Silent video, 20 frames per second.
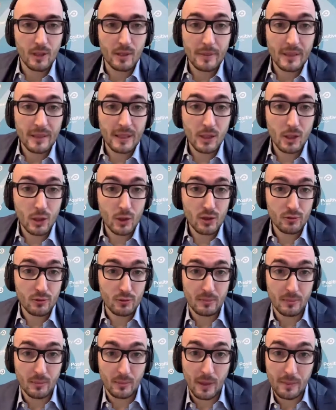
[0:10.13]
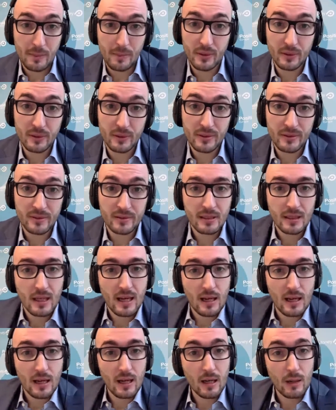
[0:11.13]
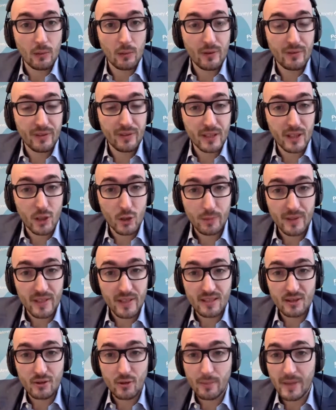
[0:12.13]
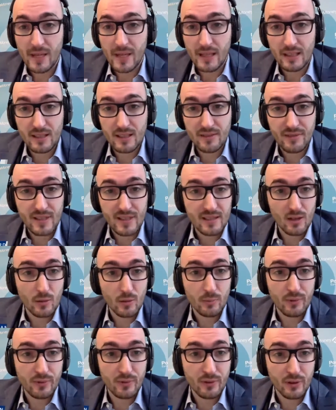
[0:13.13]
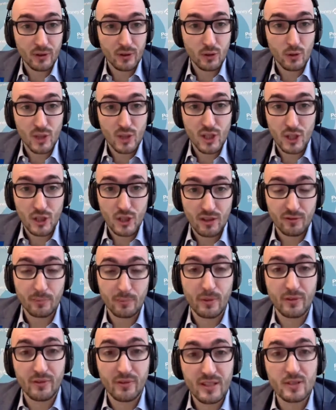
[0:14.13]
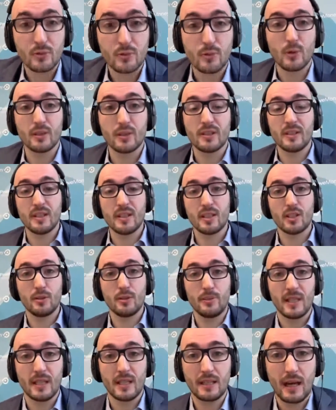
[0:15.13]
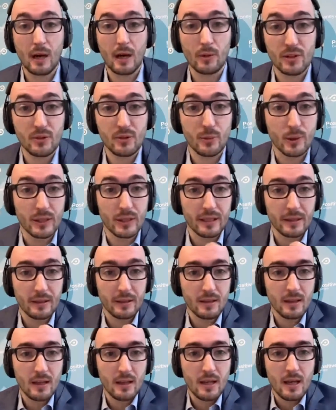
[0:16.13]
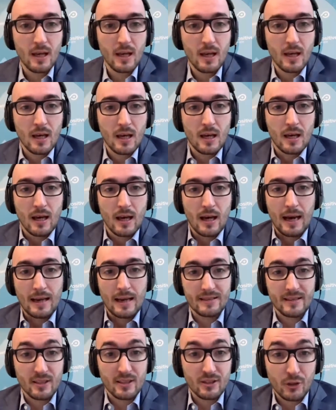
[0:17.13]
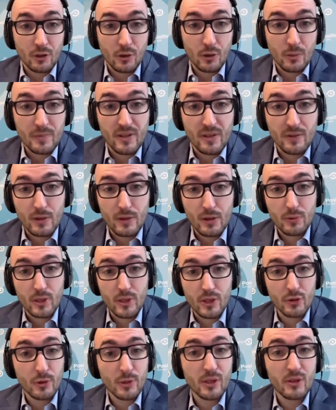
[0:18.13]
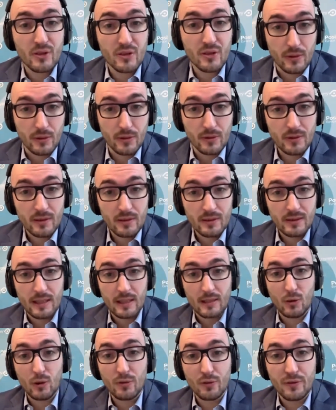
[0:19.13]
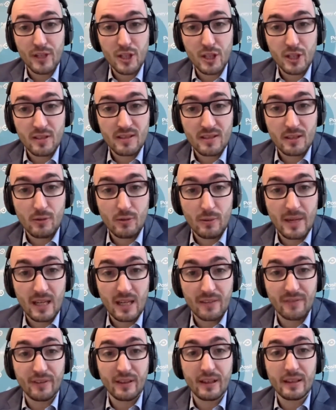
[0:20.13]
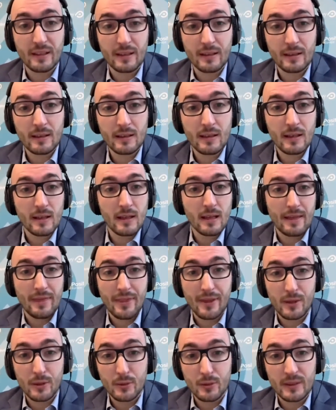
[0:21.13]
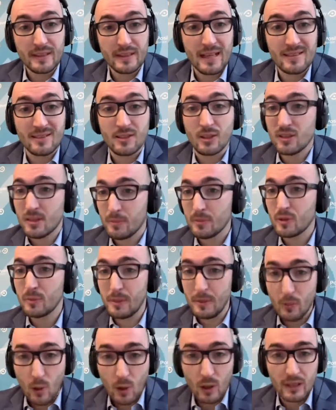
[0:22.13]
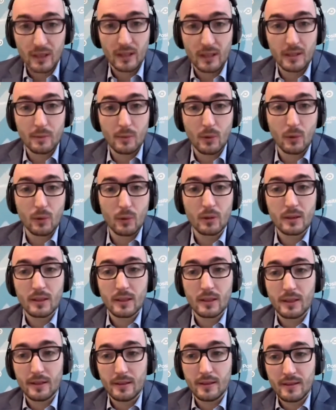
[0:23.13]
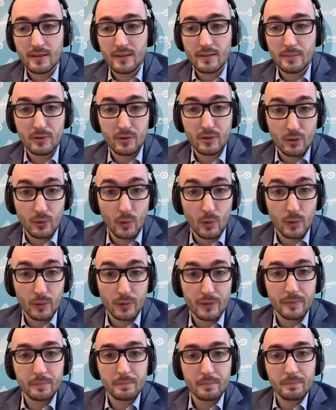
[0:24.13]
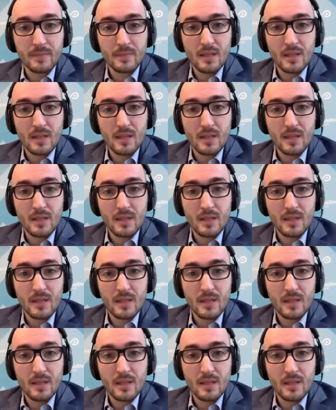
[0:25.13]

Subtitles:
But let me go straight to my point. We think the European Central Bank is facing a profound questioning of both its role in the economy and how it's working. As external observers, we are truly concerned that old-fashioned central bank thinking and theory does not seem to be working anymore in this new world.